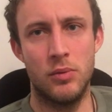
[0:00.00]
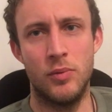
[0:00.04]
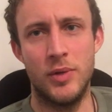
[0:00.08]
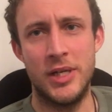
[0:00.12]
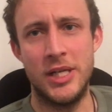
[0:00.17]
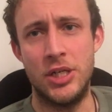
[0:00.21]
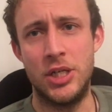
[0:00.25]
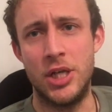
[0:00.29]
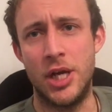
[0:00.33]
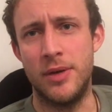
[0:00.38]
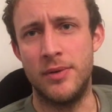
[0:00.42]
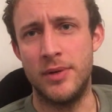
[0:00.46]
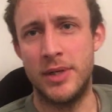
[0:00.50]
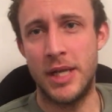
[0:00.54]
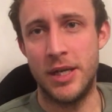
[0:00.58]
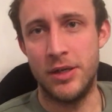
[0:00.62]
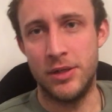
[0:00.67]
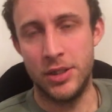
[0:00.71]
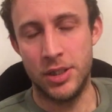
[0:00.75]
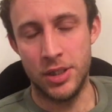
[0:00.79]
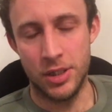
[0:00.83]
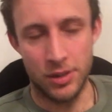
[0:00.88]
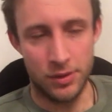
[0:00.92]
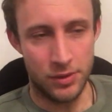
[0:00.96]
We don't tend
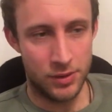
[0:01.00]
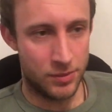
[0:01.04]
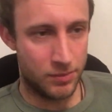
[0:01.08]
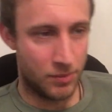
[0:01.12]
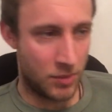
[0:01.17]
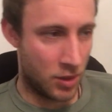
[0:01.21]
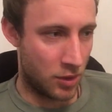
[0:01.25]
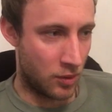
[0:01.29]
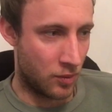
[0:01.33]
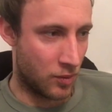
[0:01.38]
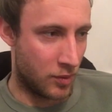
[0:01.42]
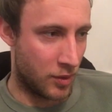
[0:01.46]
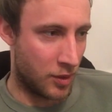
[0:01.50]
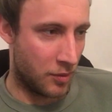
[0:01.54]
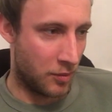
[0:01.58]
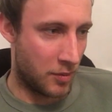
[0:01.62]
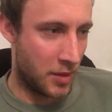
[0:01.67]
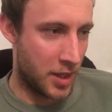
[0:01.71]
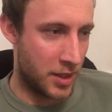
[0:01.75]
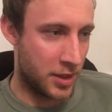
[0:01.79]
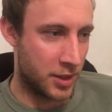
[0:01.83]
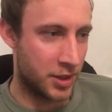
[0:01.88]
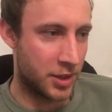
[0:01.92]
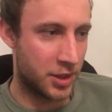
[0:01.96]
to use mugwort
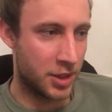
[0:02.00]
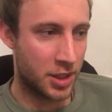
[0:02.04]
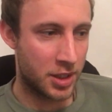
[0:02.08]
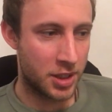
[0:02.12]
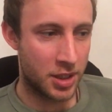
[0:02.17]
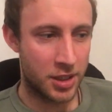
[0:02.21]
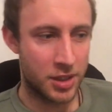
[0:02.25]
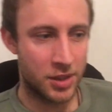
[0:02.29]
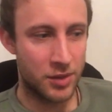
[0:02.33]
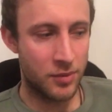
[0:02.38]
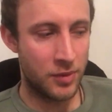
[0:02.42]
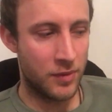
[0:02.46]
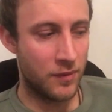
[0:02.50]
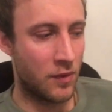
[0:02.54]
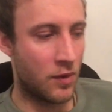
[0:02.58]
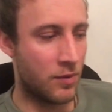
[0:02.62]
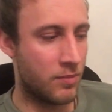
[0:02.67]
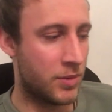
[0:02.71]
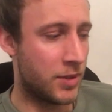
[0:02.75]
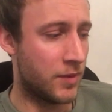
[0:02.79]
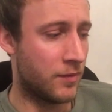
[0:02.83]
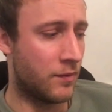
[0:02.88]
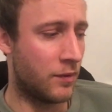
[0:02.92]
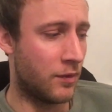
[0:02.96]
ones just because we've
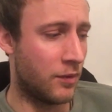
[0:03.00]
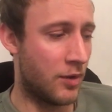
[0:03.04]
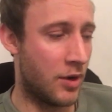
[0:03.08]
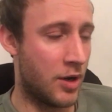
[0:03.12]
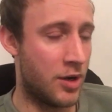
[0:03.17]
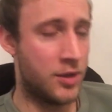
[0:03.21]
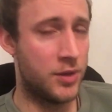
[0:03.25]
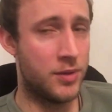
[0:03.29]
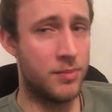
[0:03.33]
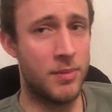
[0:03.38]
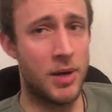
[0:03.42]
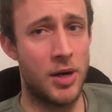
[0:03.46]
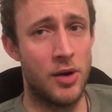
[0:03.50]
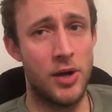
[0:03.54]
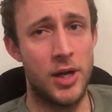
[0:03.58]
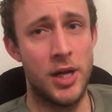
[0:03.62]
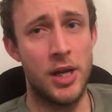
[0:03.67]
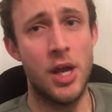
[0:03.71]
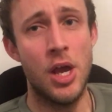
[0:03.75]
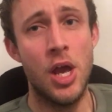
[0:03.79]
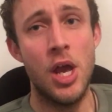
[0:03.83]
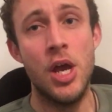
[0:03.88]
opted for rosemary.